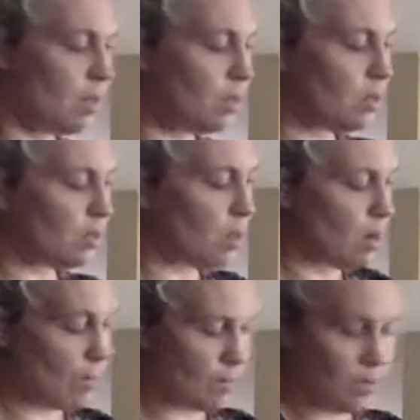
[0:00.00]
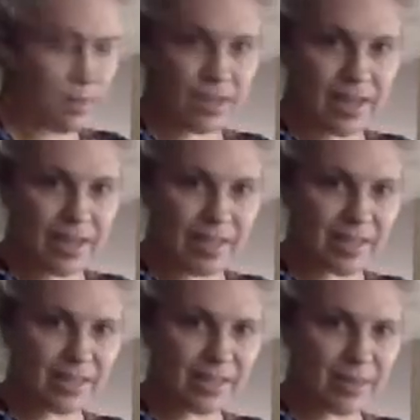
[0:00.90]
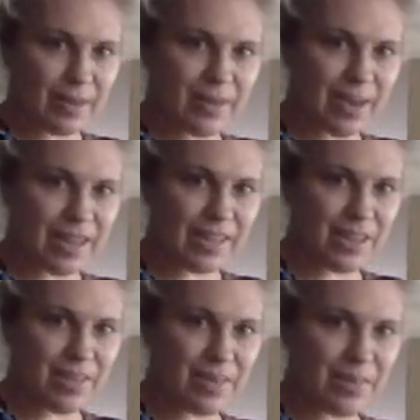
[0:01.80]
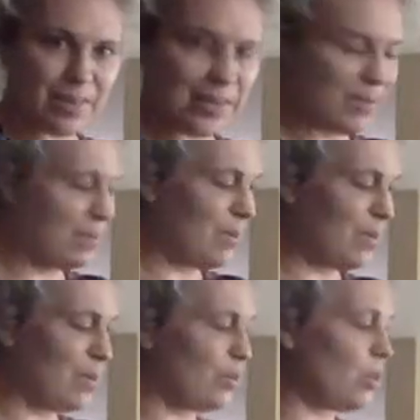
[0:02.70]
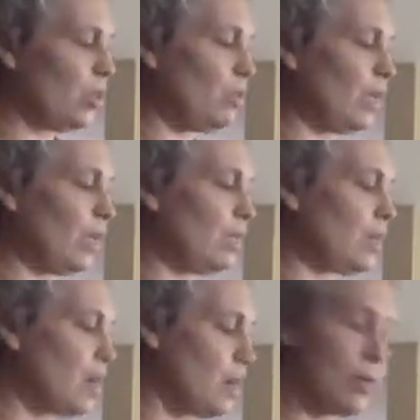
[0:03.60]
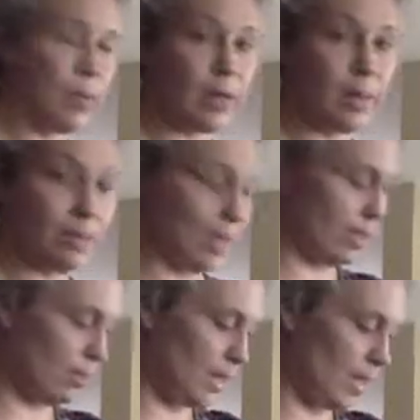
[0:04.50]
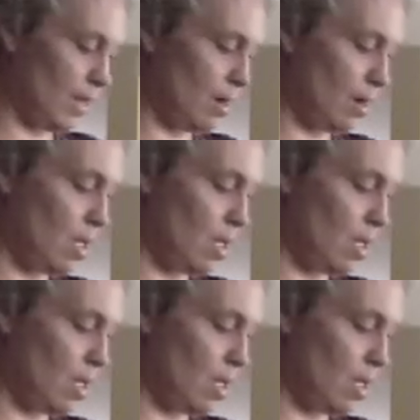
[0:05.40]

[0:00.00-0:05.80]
So you can see how that's split right down the middle where those two plants are, but we're going to plant them together.